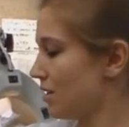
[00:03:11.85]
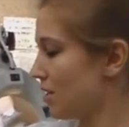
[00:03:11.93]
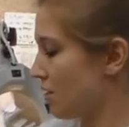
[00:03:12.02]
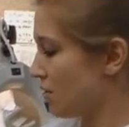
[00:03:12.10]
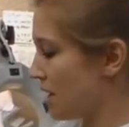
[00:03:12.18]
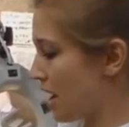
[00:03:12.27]

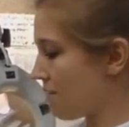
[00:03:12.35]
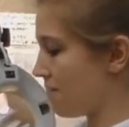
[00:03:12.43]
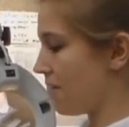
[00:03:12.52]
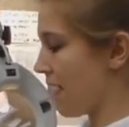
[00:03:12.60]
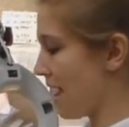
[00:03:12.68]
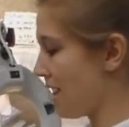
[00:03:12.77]
So we have
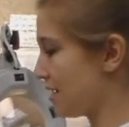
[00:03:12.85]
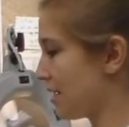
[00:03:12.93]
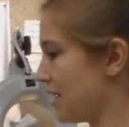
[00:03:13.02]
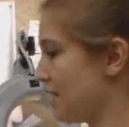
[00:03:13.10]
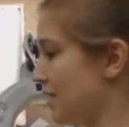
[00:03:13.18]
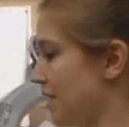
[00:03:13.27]
that,
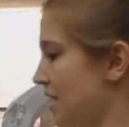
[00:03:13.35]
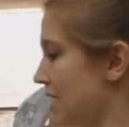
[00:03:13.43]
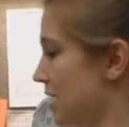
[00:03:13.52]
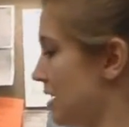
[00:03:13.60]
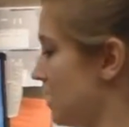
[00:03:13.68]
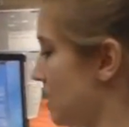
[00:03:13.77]
and
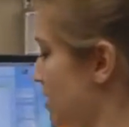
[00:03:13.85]
then